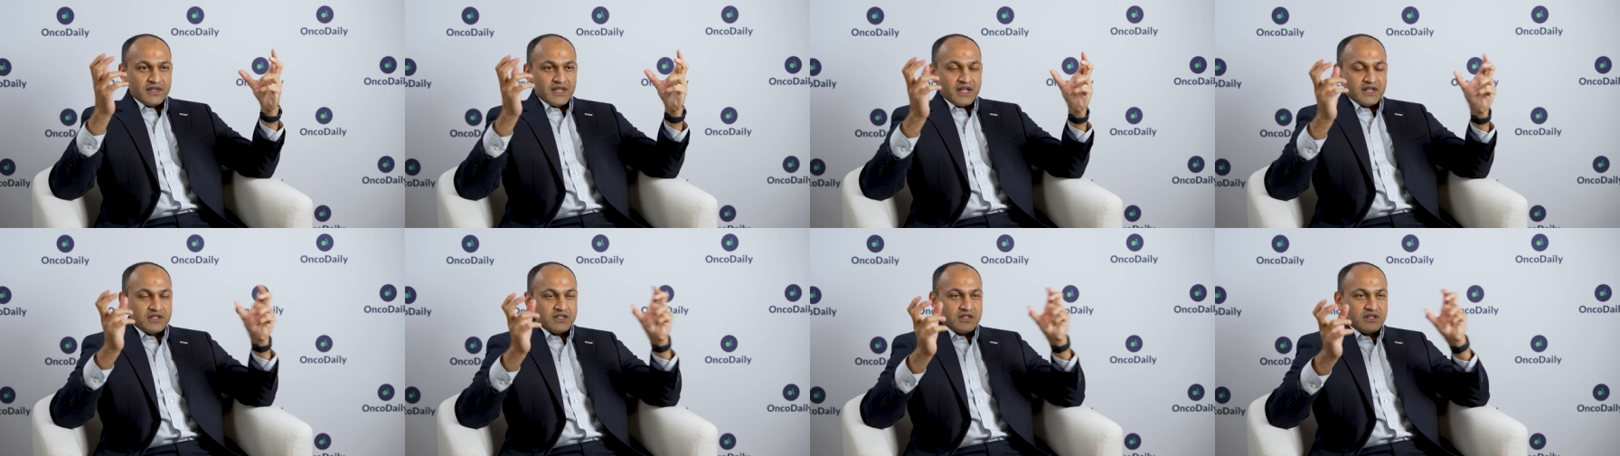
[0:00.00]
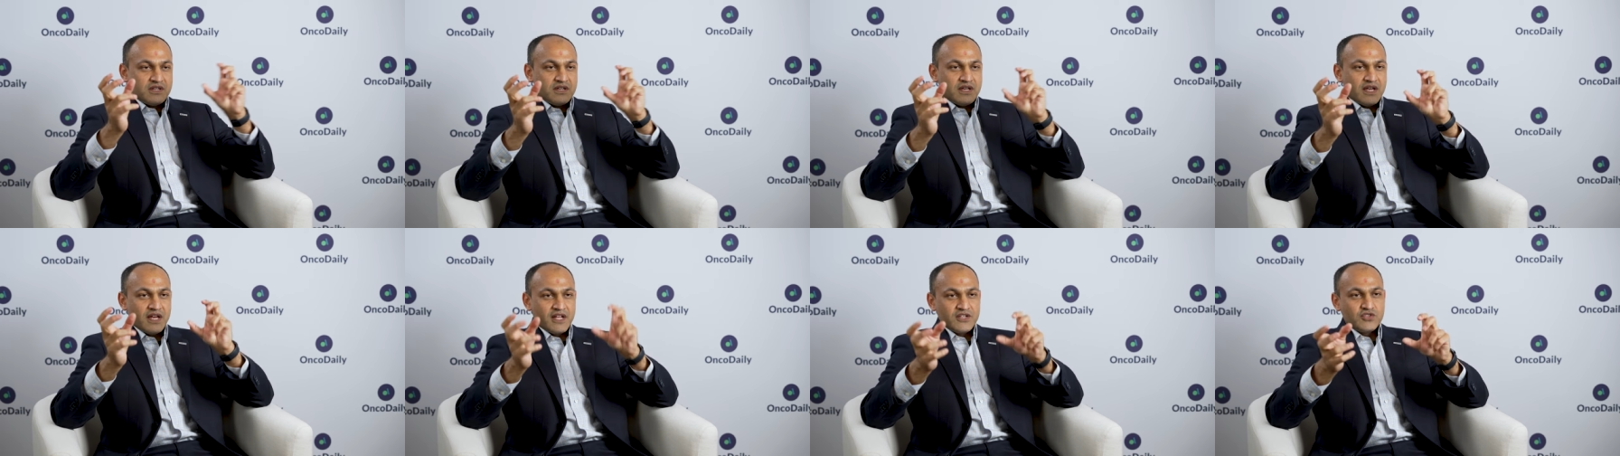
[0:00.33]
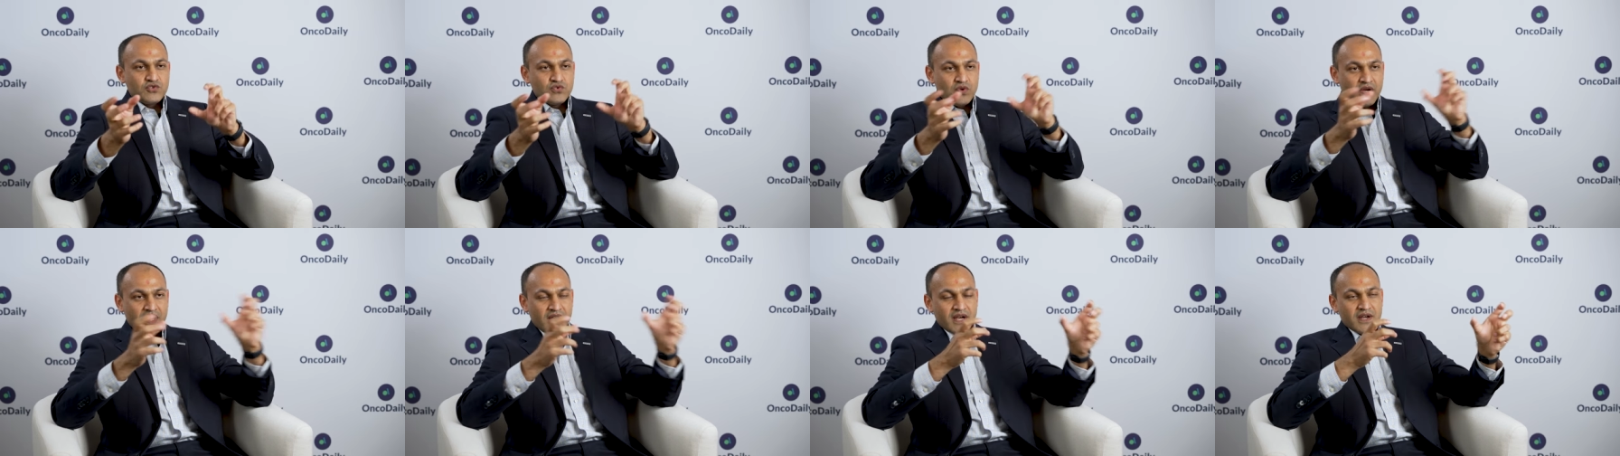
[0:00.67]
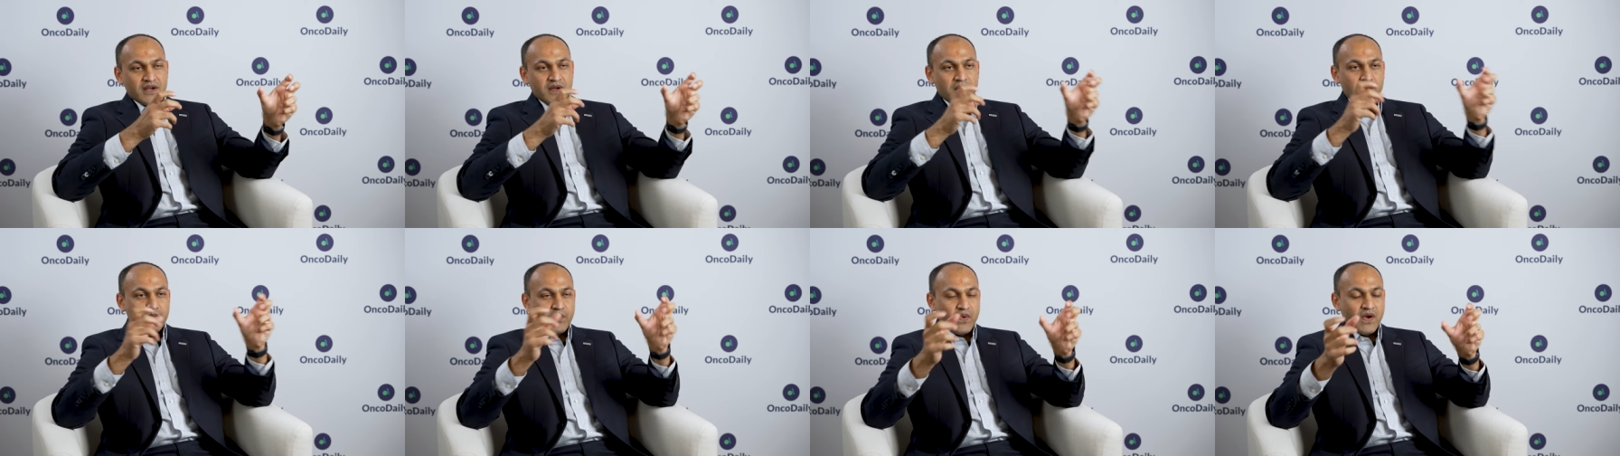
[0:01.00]
that
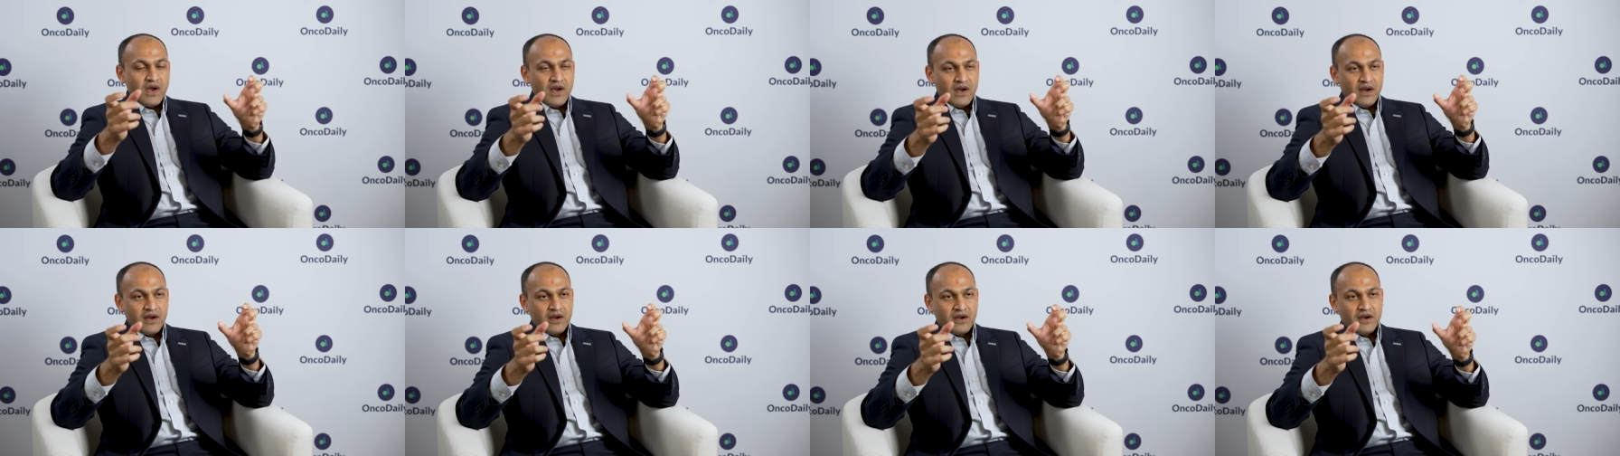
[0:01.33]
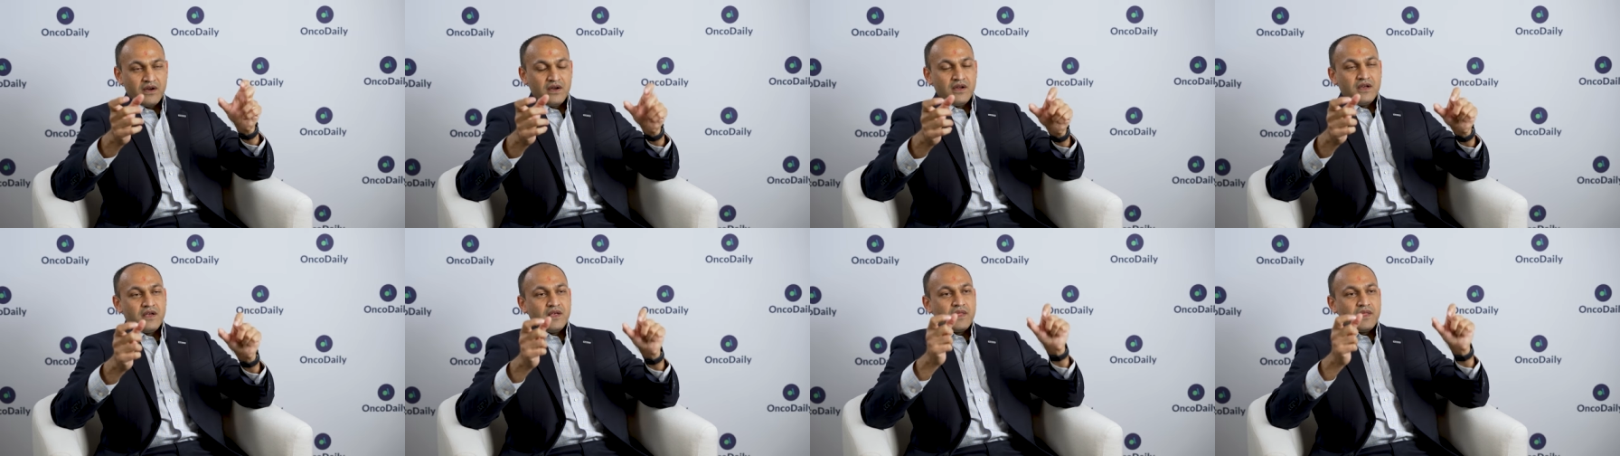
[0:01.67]
head-to-head compare